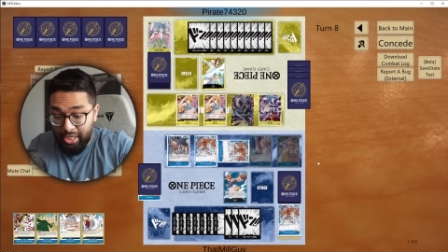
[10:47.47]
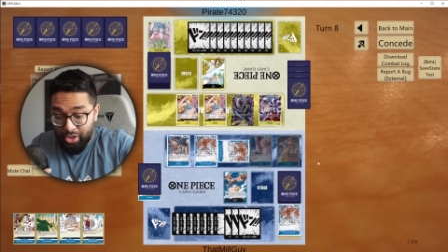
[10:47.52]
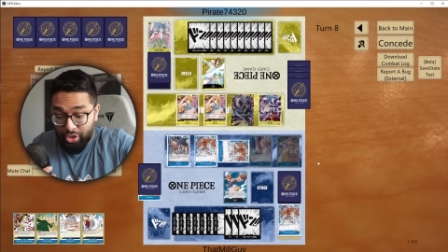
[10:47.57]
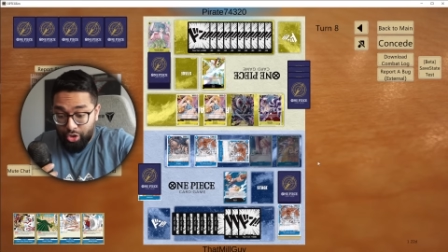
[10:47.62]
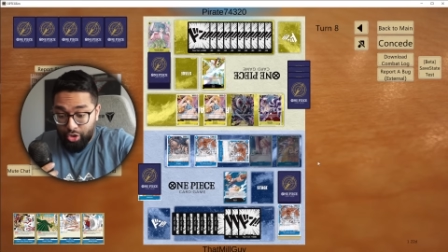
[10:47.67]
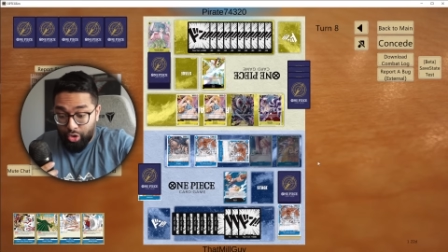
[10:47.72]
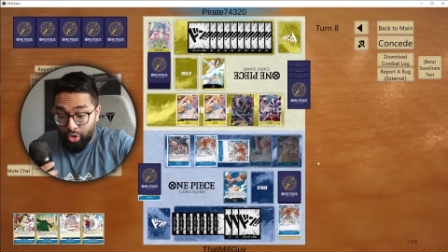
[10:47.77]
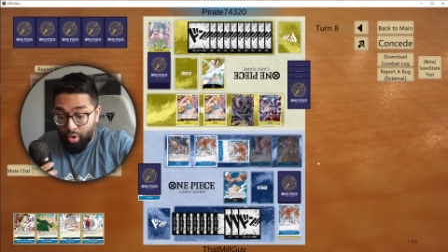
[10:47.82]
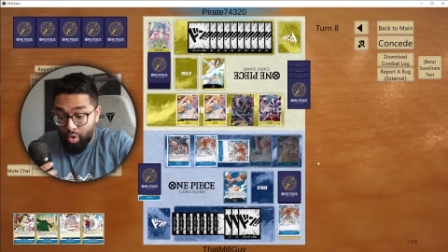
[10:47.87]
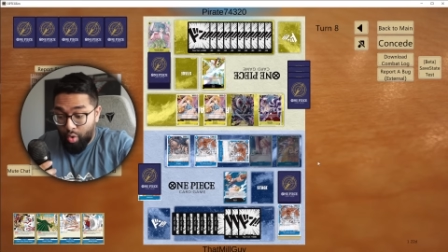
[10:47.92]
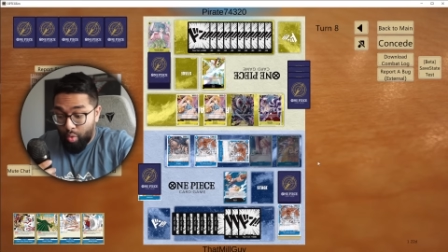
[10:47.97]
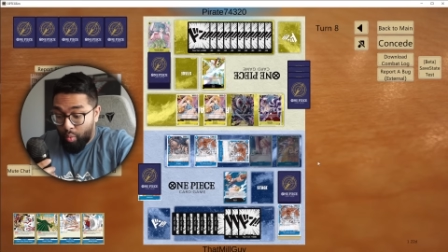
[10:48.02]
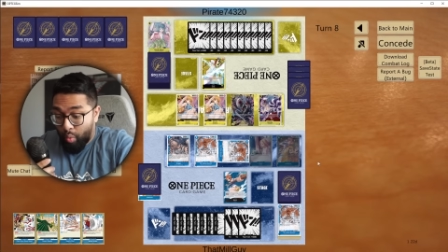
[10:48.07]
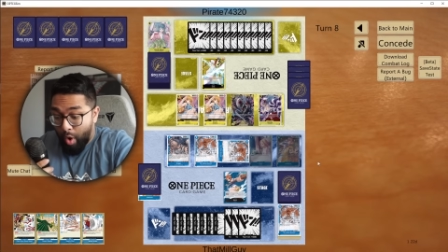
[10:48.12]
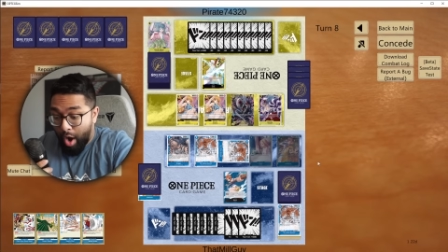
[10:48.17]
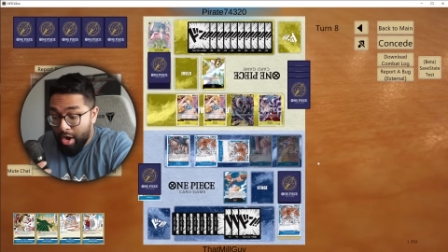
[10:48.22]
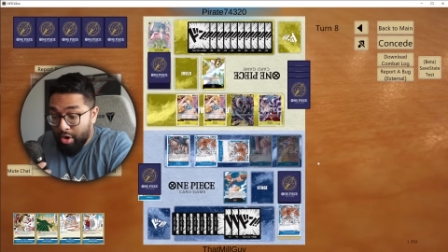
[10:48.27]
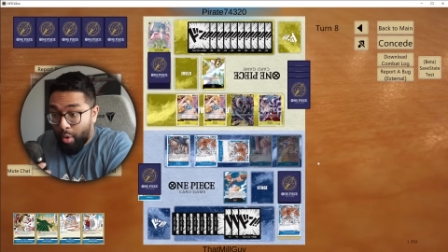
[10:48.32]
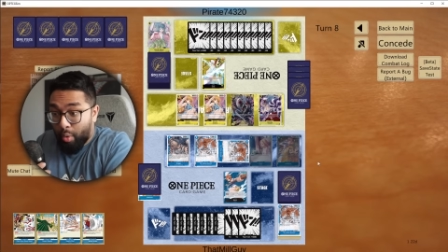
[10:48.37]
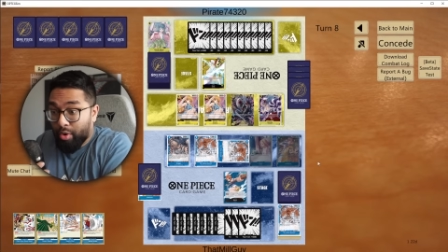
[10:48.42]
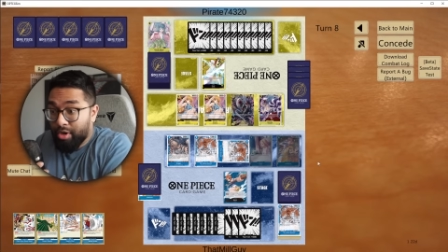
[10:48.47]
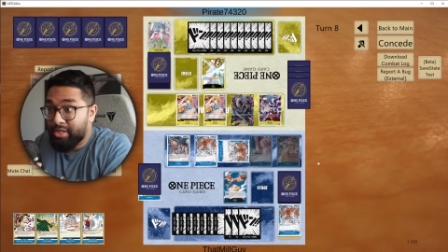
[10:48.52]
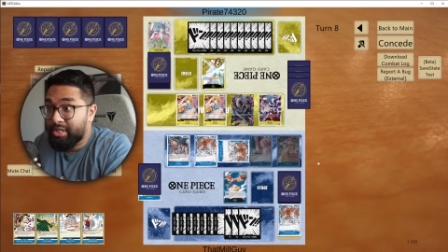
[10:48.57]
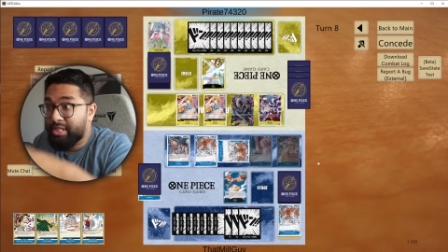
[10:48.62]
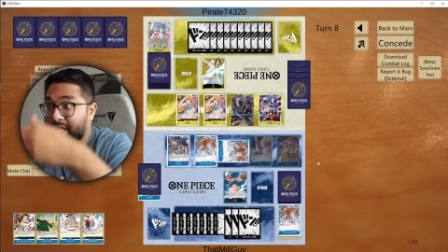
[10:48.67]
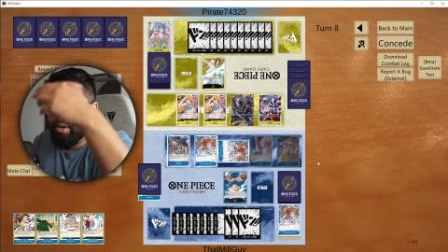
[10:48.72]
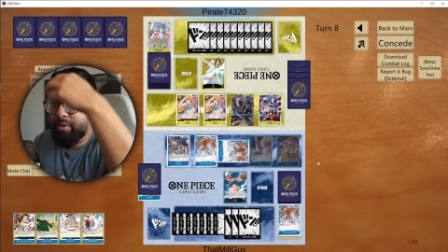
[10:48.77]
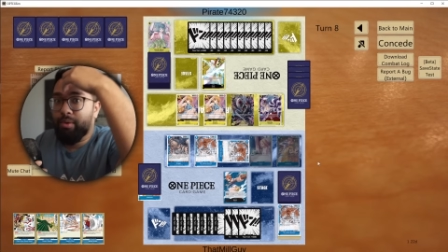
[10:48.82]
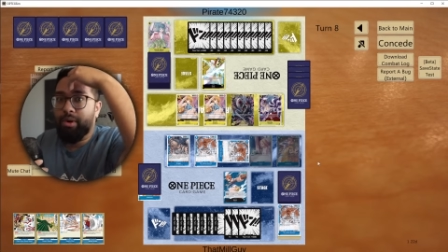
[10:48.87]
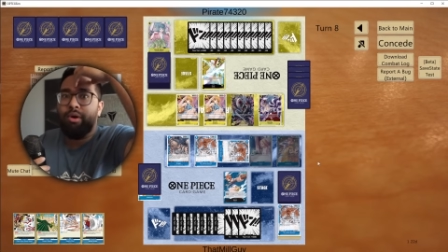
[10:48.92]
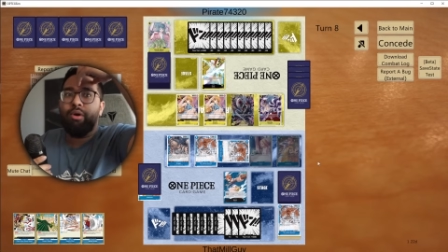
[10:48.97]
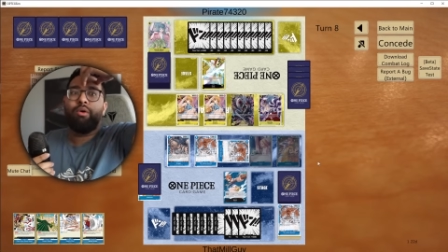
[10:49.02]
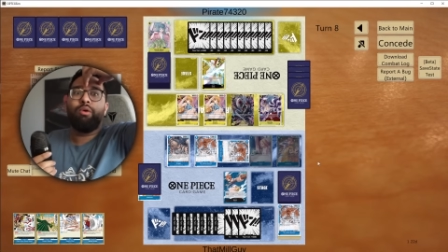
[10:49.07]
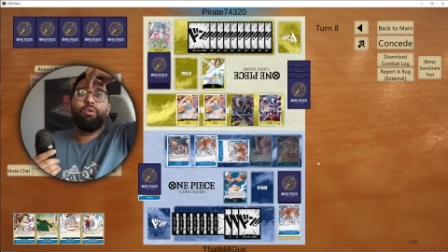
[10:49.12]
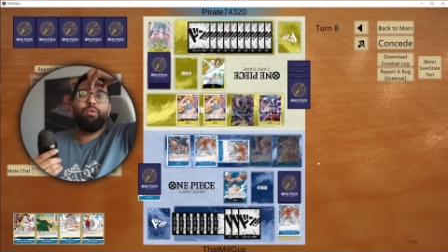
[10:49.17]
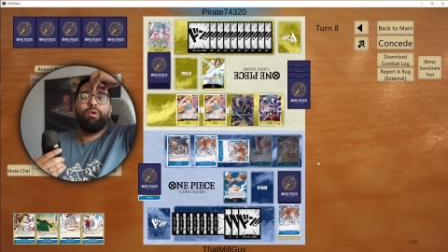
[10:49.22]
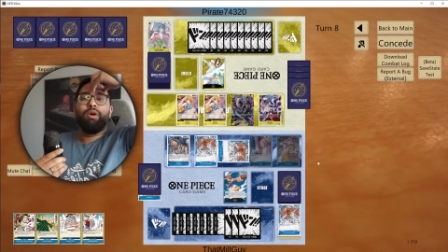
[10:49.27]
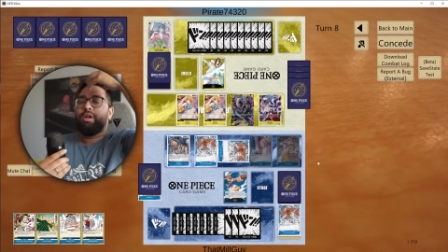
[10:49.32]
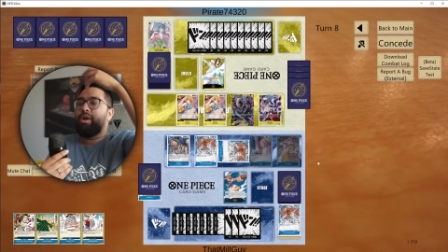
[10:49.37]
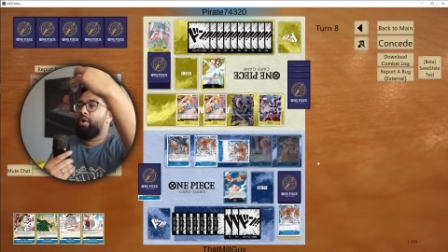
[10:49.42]
It's two, one, or
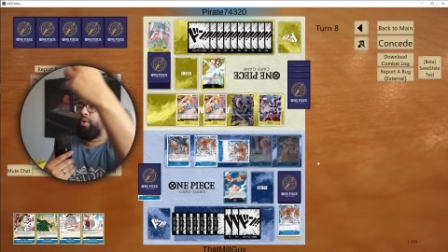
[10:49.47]
zero.